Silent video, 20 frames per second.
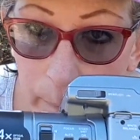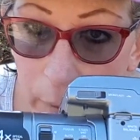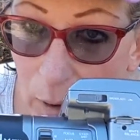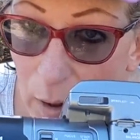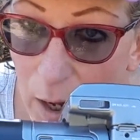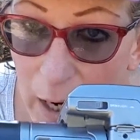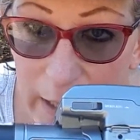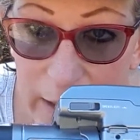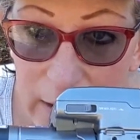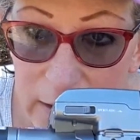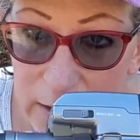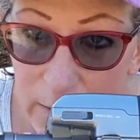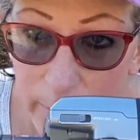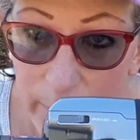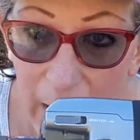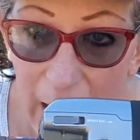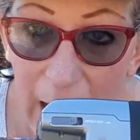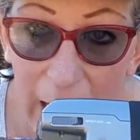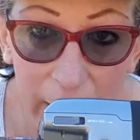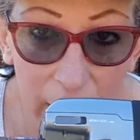blind as a
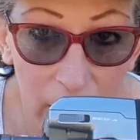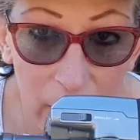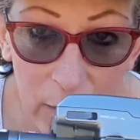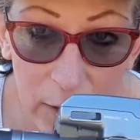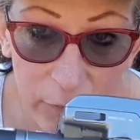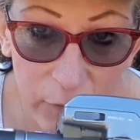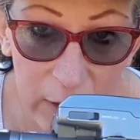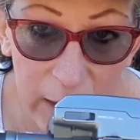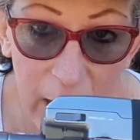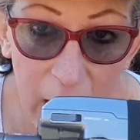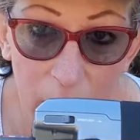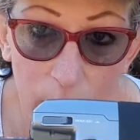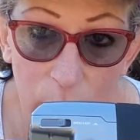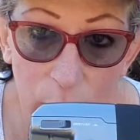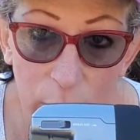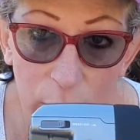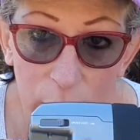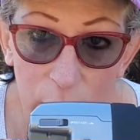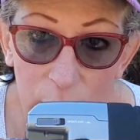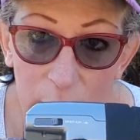bat and I'll let the
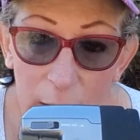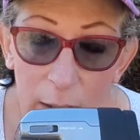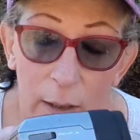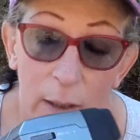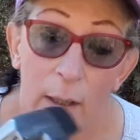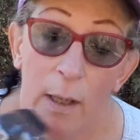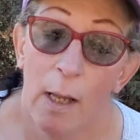camera do it.